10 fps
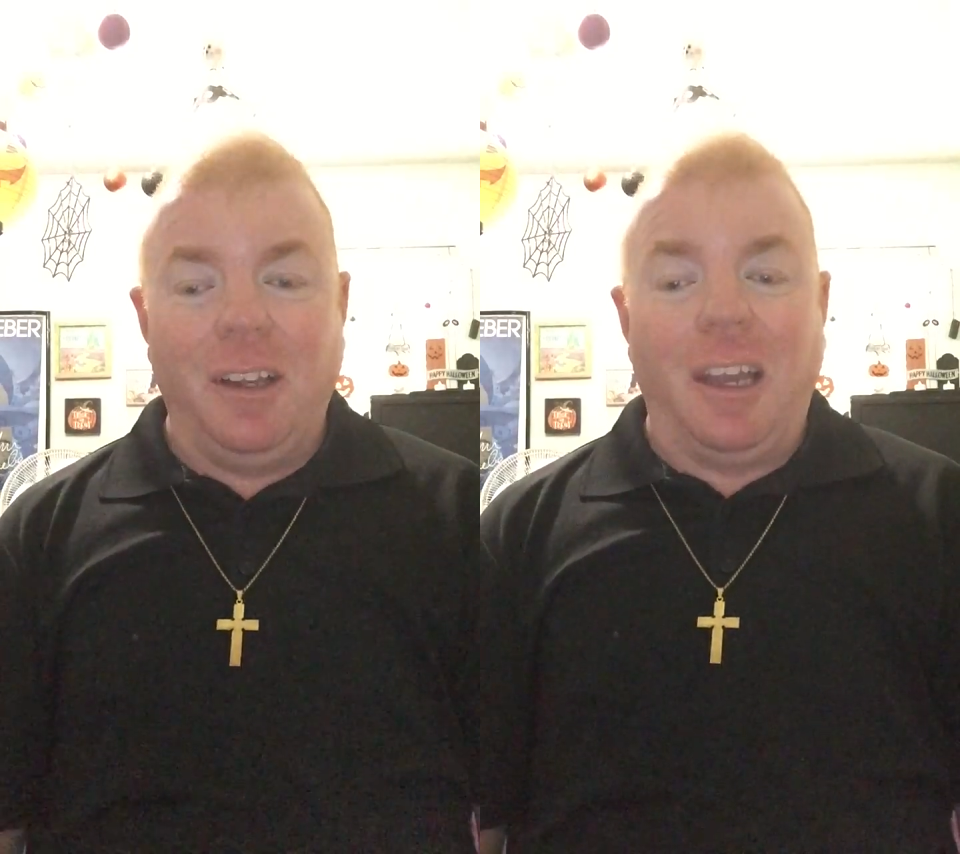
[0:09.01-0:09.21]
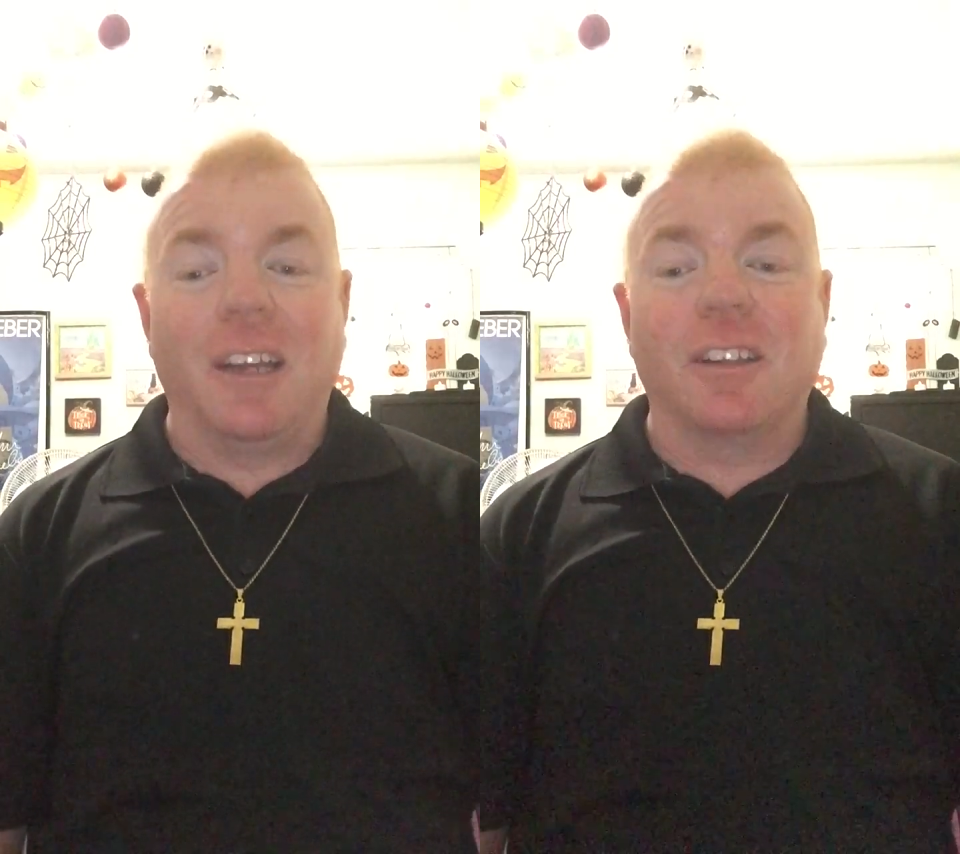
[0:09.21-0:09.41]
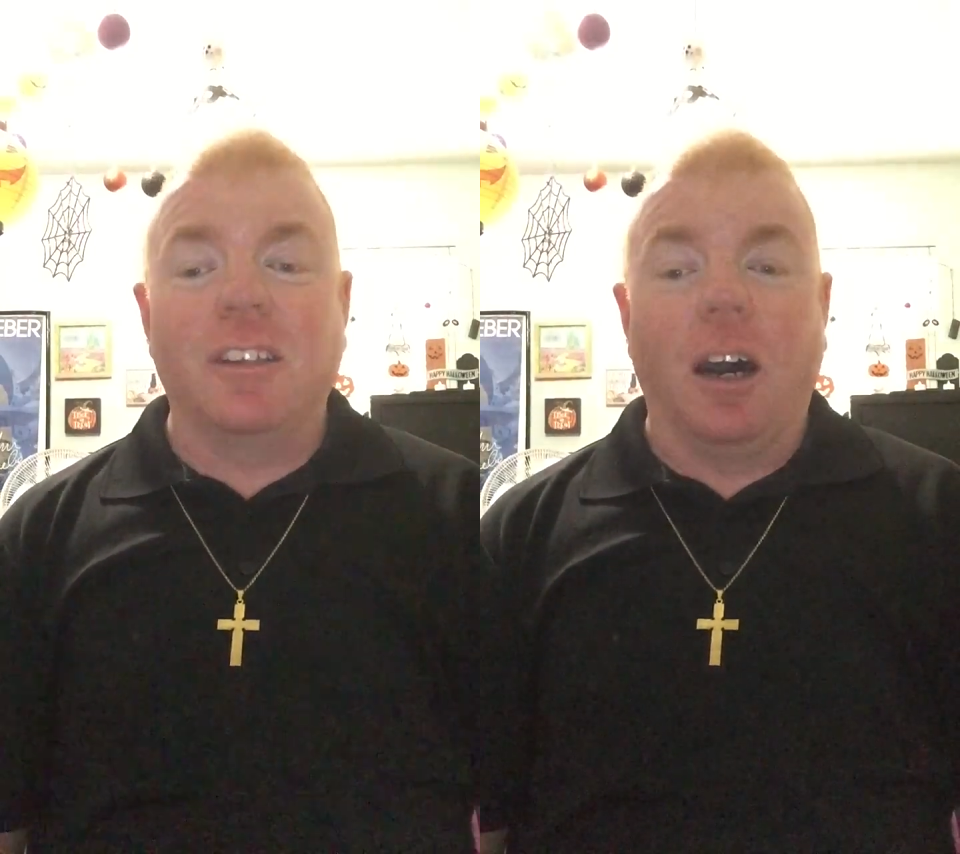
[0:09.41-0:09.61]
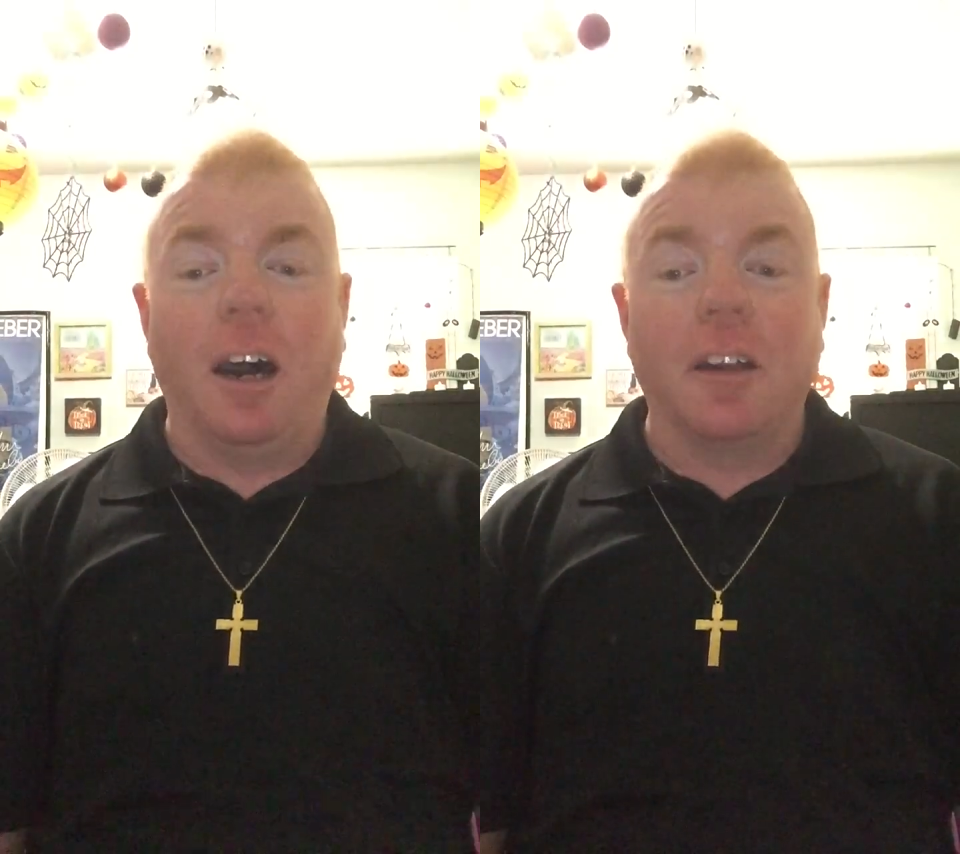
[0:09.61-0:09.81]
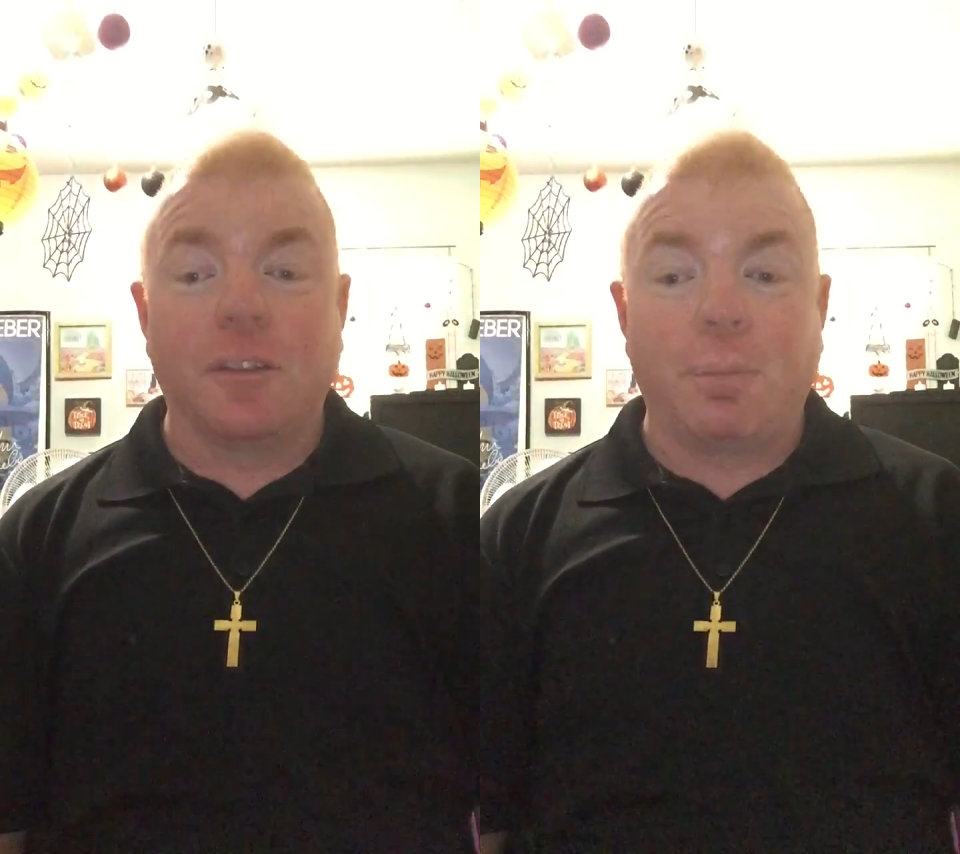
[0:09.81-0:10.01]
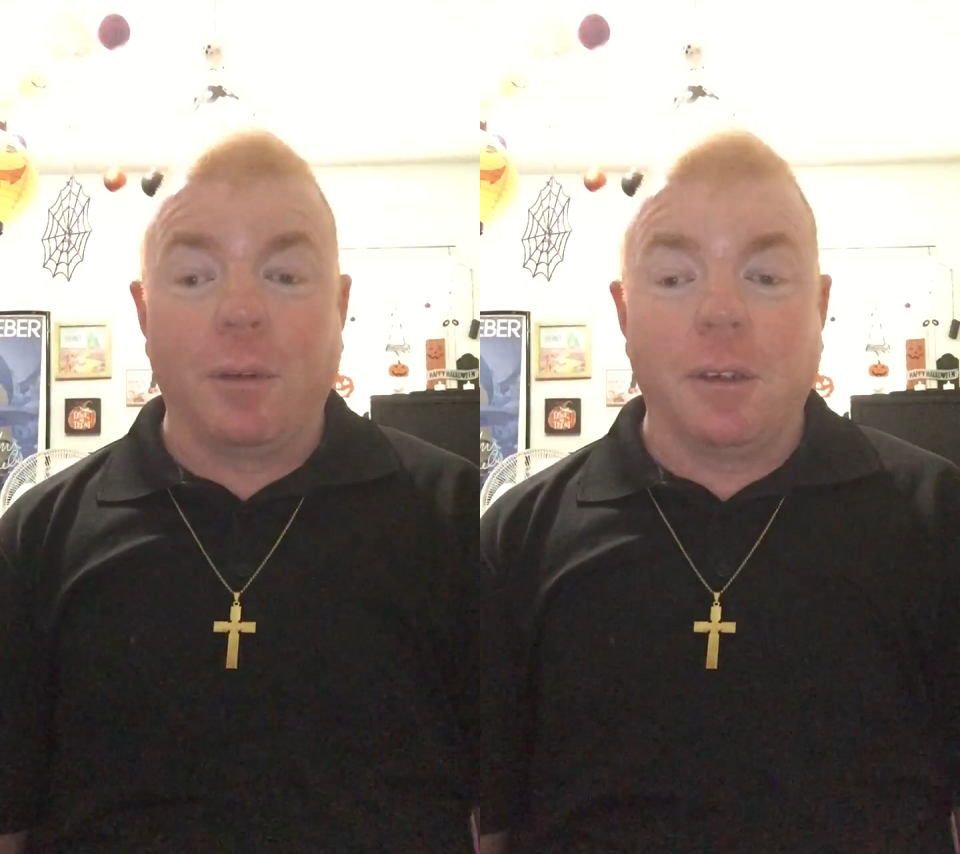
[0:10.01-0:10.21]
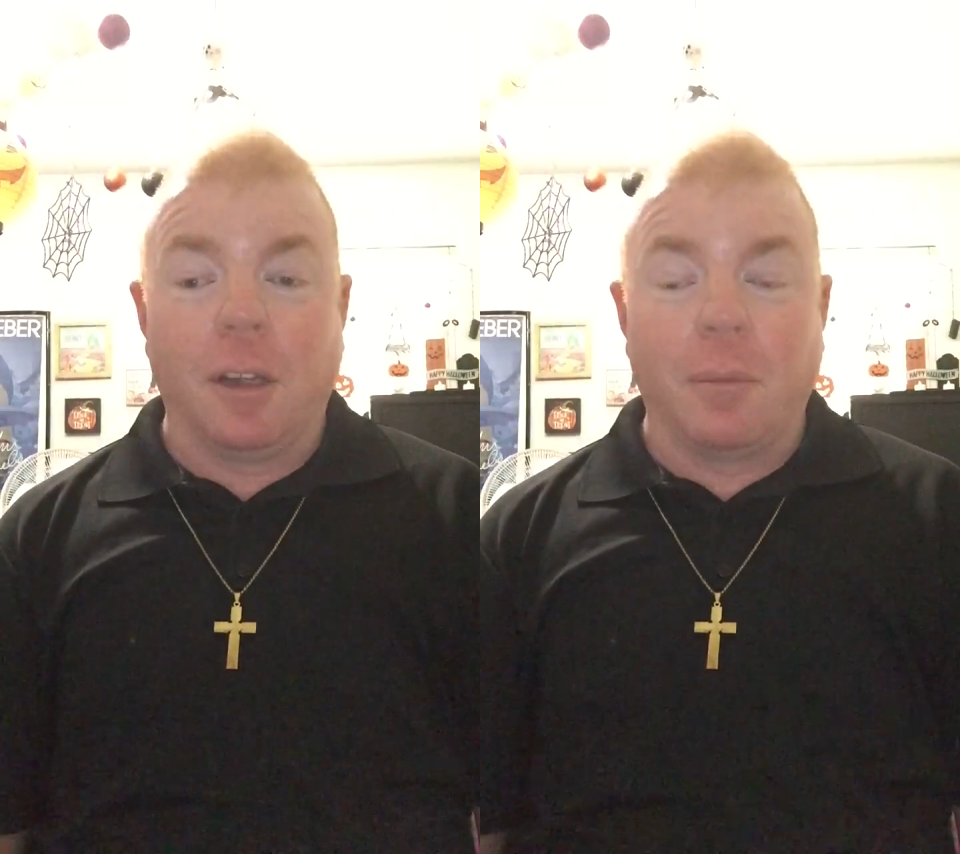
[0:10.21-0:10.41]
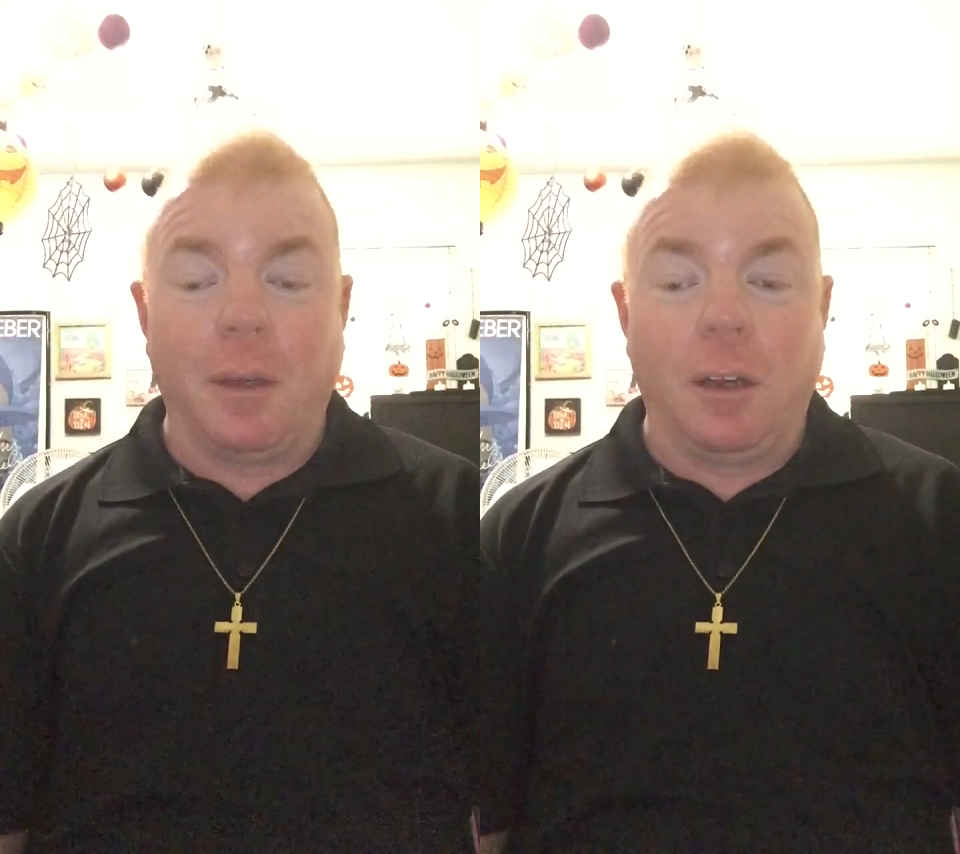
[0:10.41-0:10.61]
And God has put it
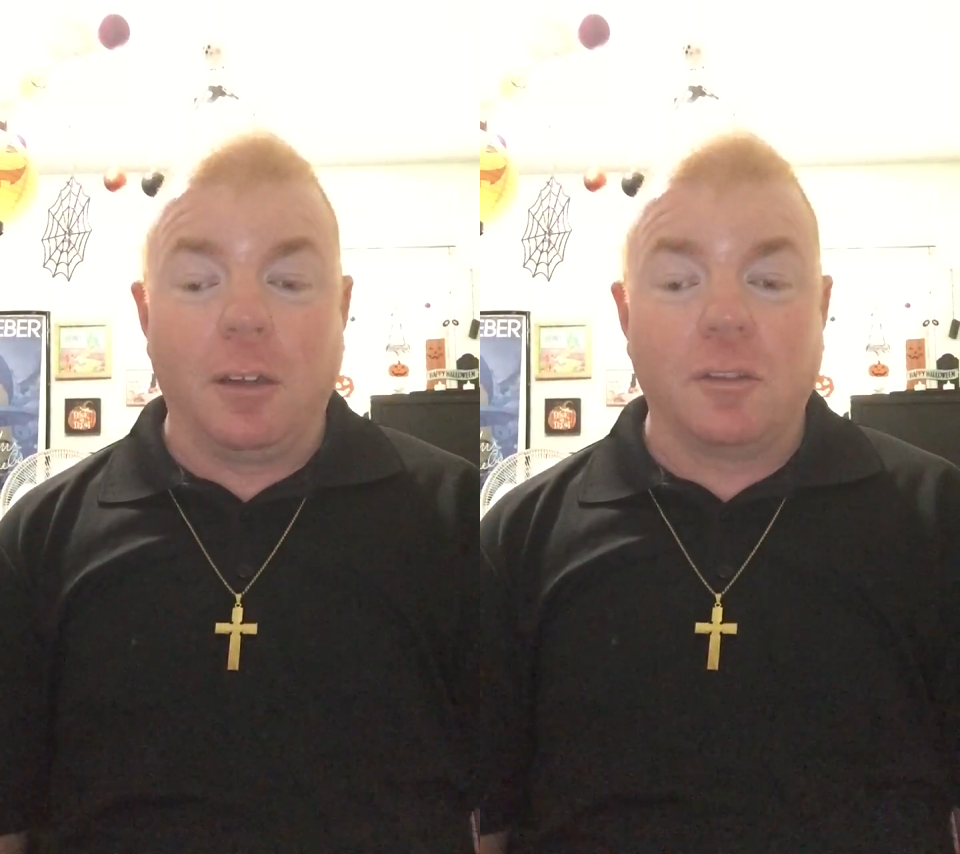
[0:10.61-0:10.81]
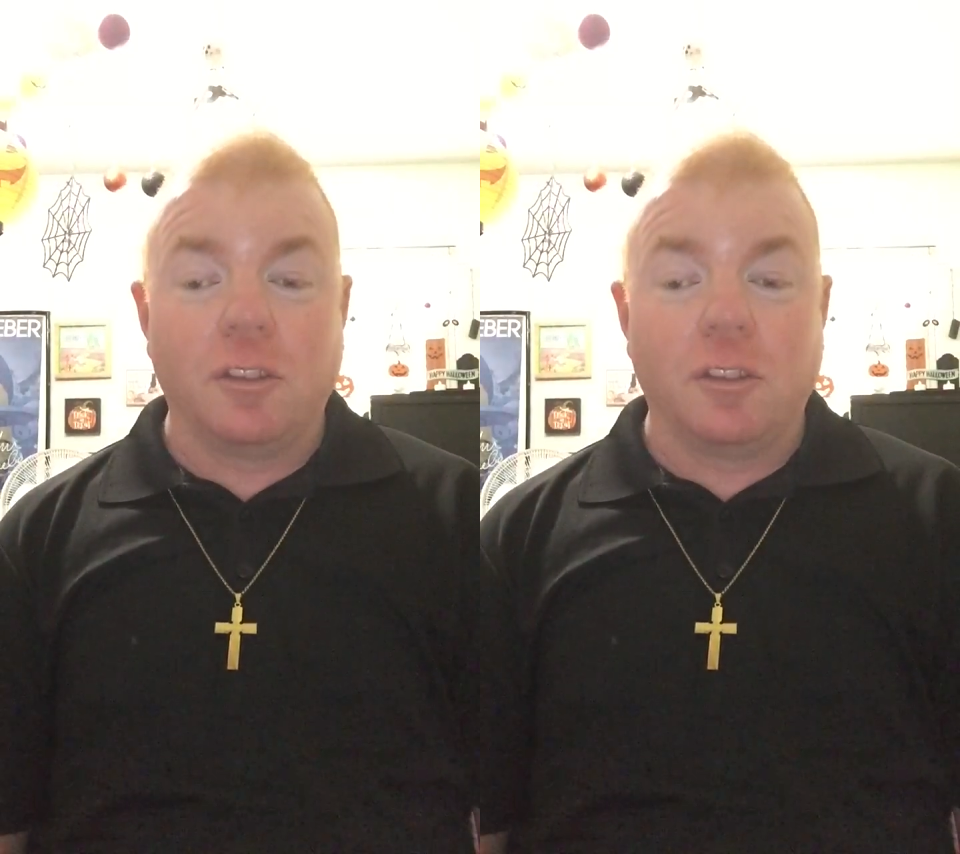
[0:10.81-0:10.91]
on my heart